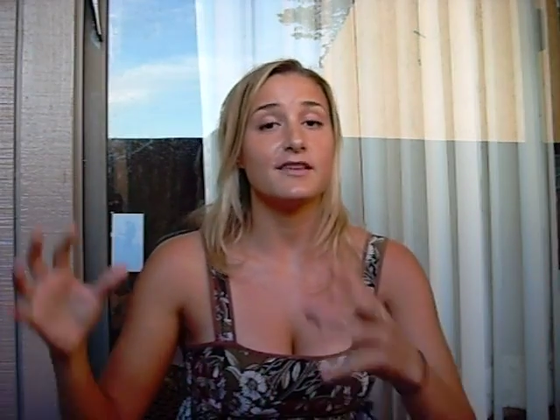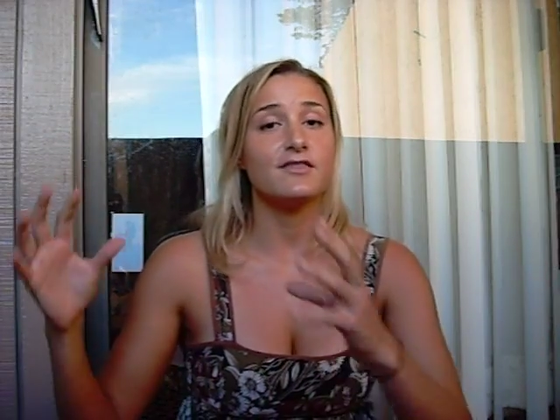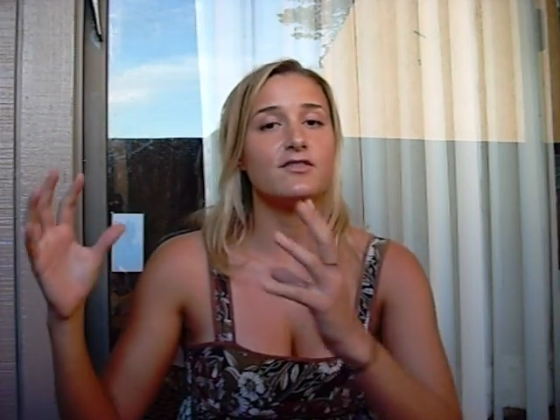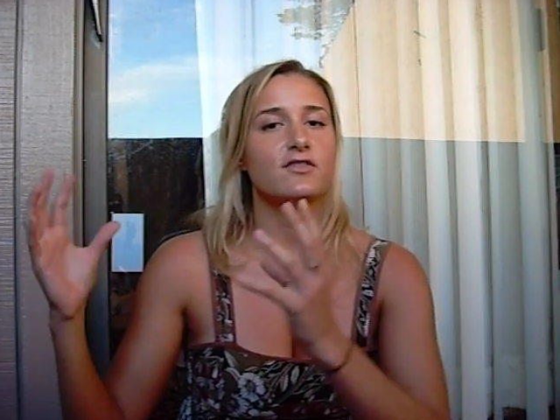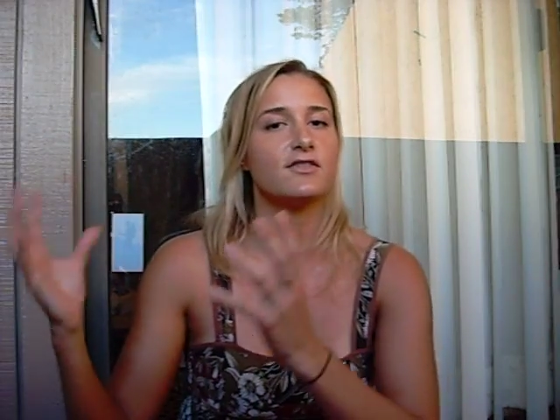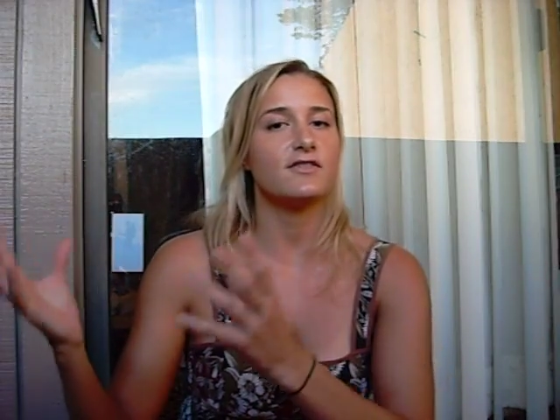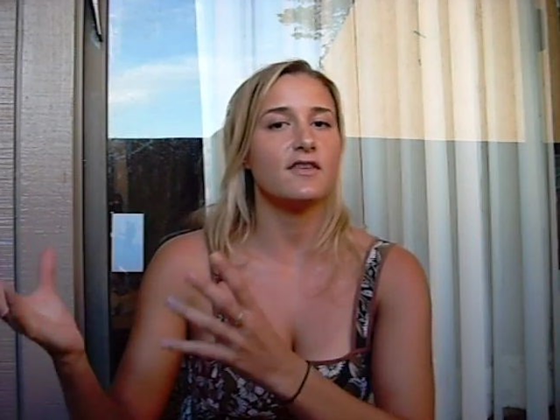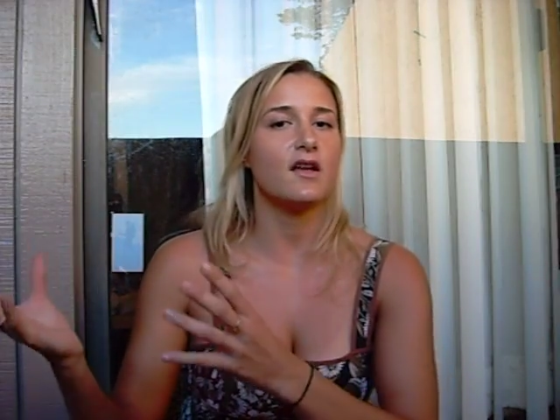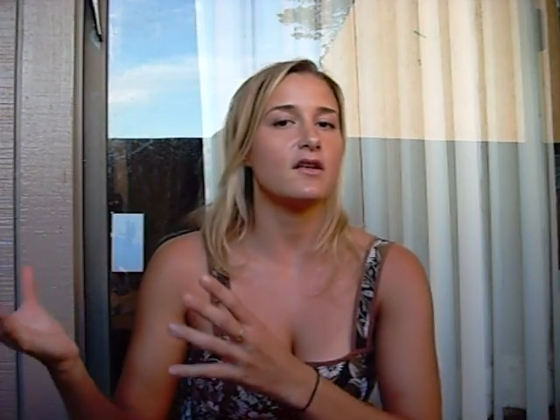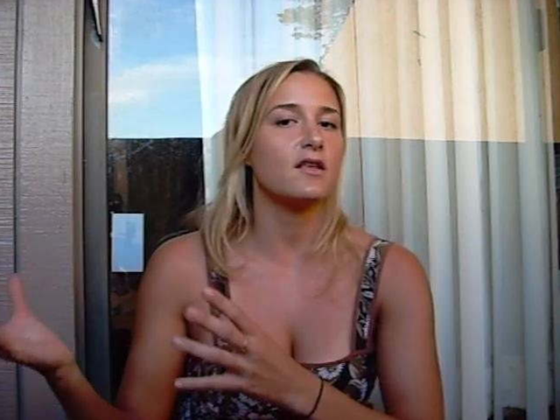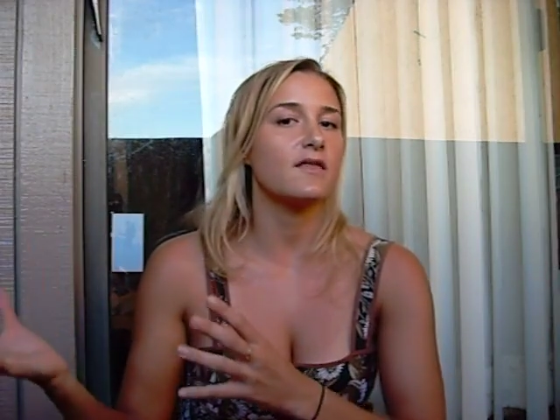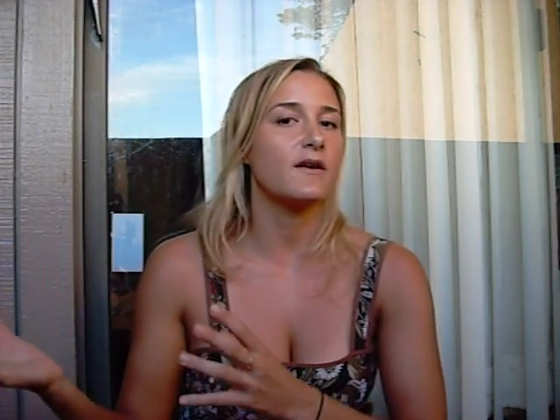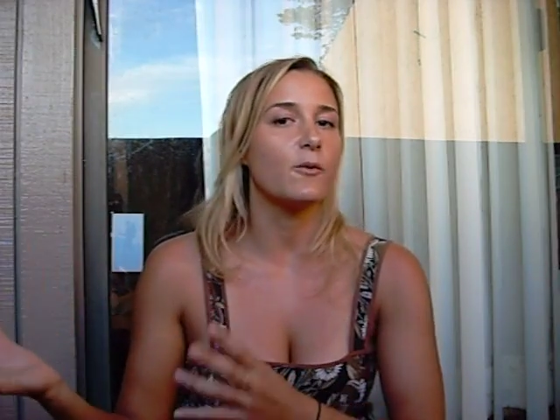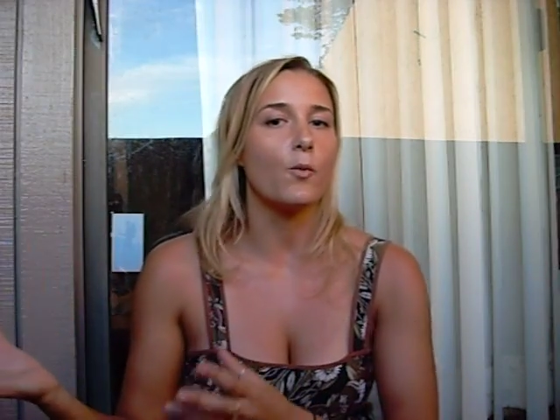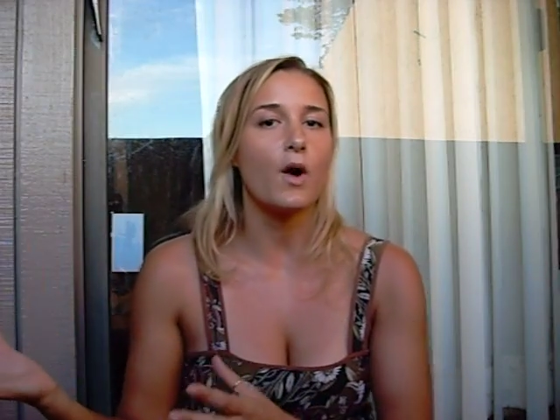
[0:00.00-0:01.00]
He's just standing
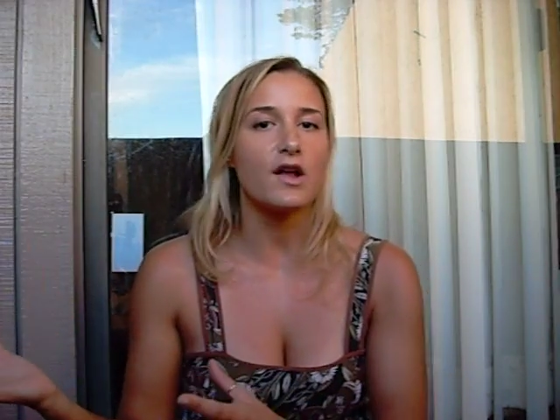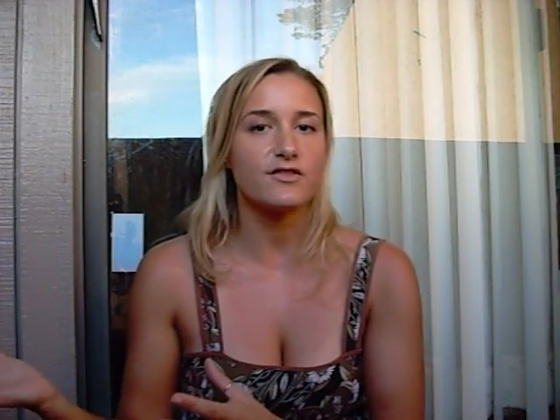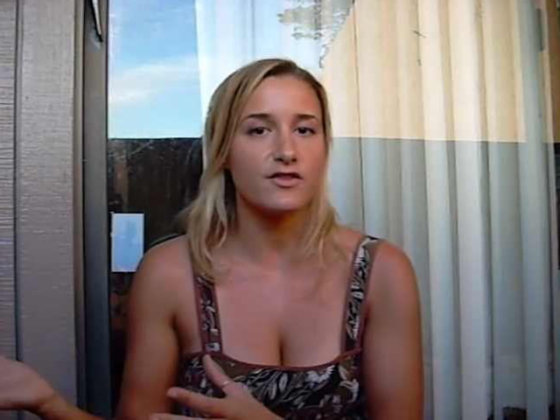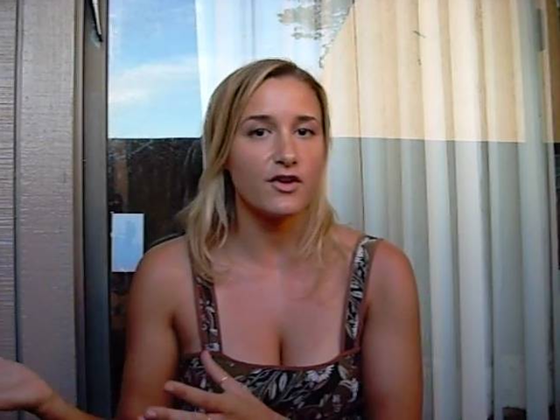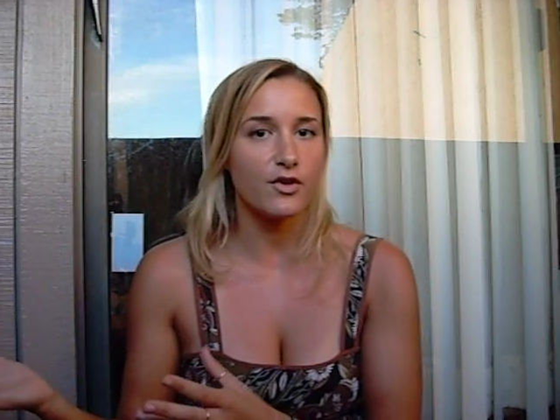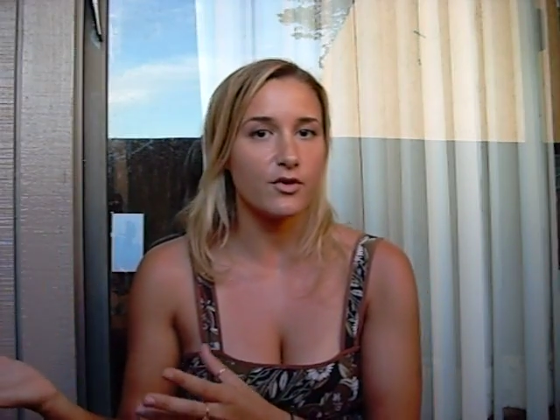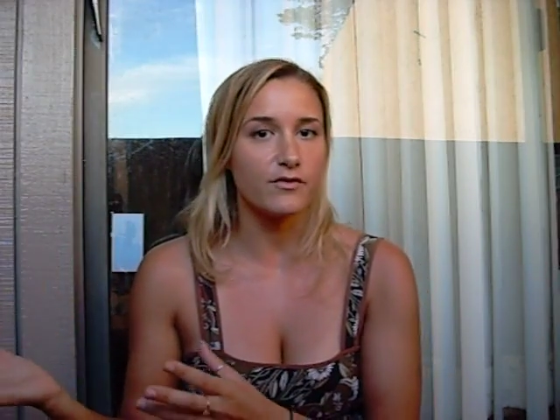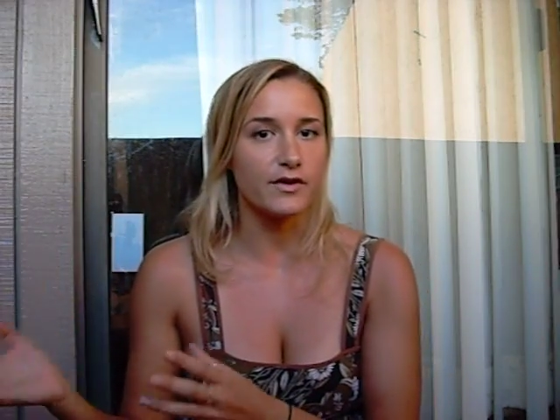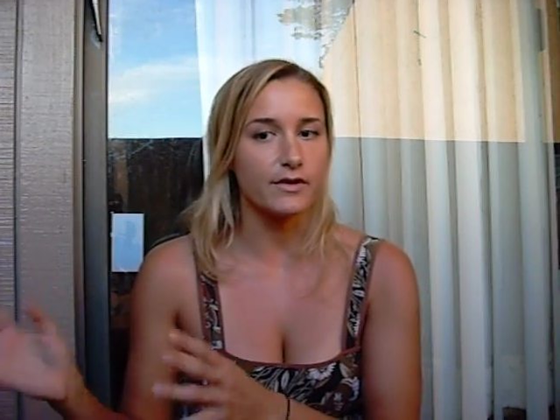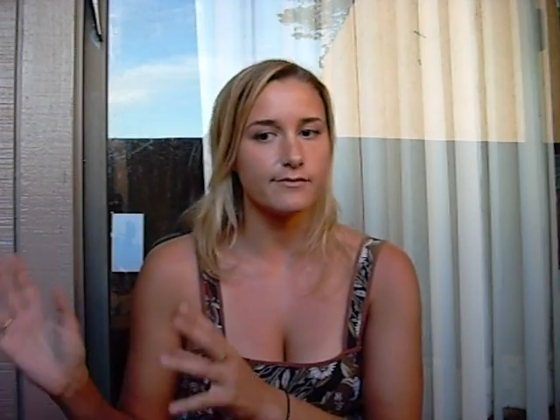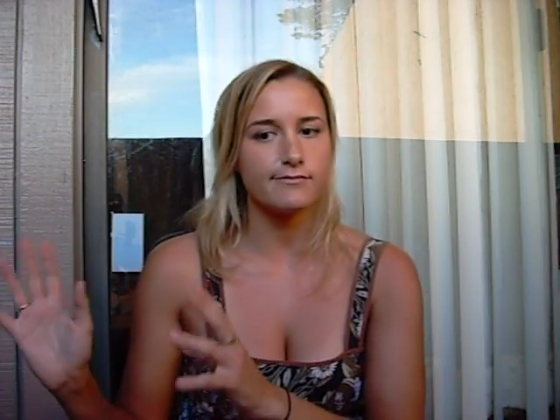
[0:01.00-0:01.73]
there watching over,